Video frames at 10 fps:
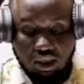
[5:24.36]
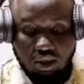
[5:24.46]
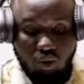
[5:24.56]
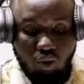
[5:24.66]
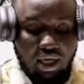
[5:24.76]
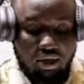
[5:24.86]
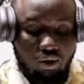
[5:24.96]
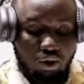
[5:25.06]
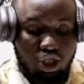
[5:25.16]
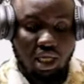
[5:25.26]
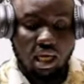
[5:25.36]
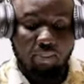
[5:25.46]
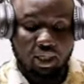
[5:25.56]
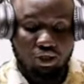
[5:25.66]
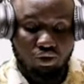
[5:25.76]
What should happen
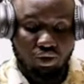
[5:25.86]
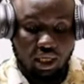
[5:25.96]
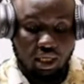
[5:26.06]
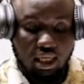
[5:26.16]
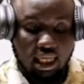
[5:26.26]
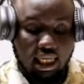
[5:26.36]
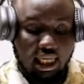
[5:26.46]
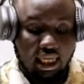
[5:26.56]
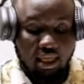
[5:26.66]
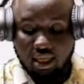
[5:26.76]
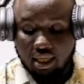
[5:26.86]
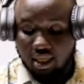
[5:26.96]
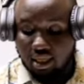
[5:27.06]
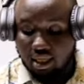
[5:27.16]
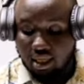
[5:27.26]
during
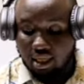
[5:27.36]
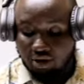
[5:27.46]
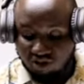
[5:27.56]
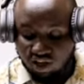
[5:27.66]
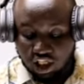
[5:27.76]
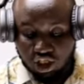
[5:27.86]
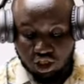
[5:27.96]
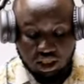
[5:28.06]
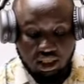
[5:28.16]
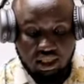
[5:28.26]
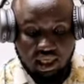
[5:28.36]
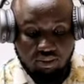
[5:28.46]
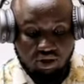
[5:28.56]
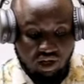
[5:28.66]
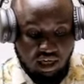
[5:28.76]
inflation in terms of
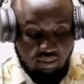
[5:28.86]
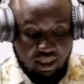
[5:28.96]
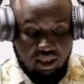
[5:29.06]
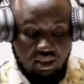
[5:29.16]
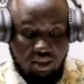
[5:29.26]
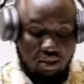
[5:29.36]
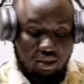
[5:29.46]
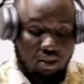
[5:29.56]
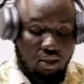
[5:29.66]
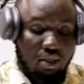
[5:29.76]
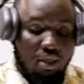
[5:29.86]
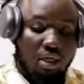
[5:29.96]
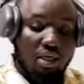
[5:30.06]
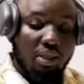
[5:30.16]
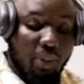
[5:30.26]
government?
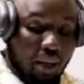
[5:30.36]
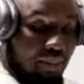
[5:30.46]
The public